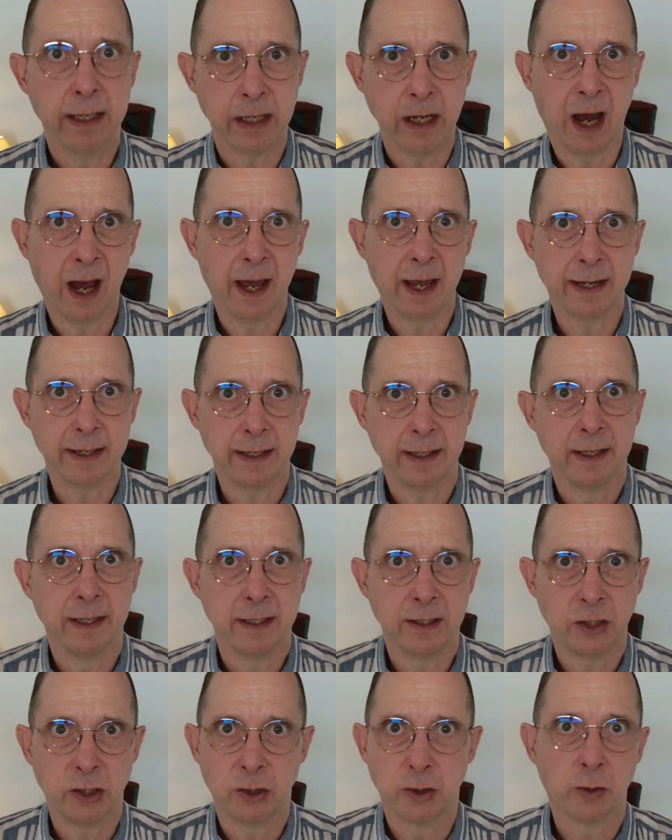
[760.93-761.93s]
not
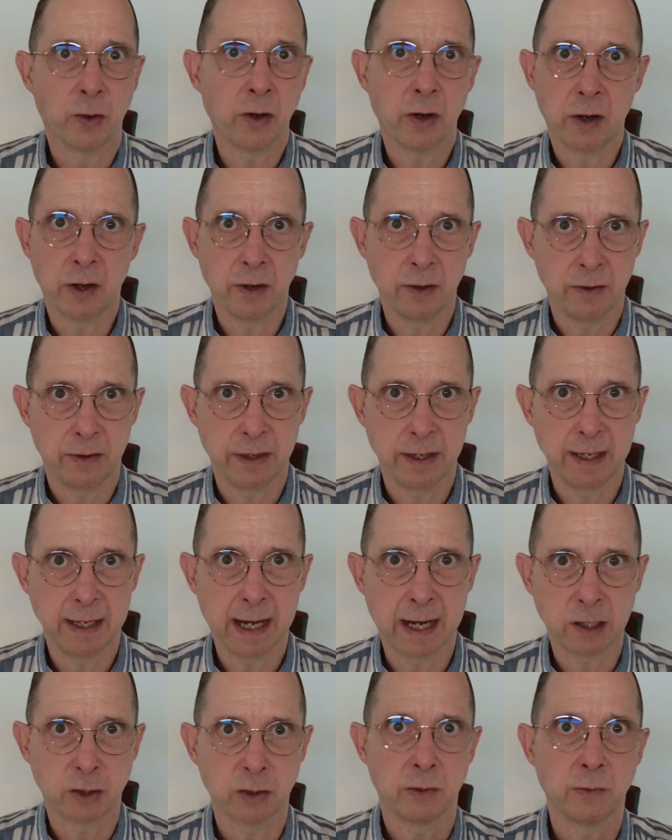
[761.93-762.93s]
store
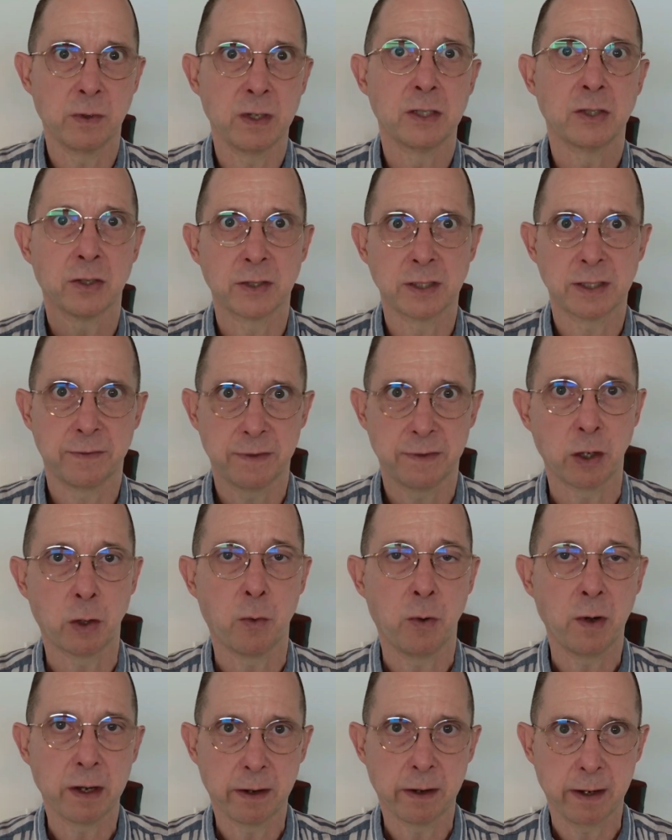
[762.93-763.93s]
the actual result of
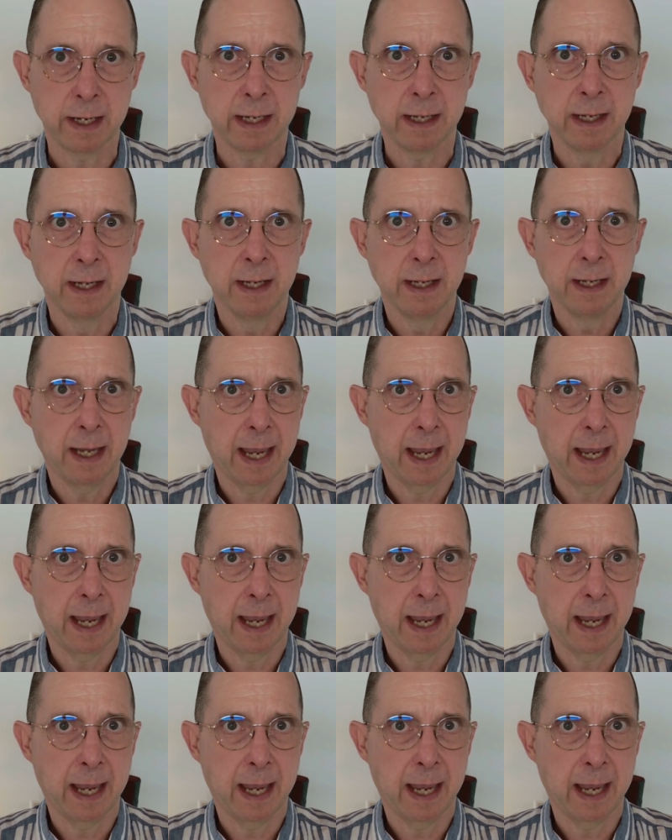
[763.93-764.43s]
the query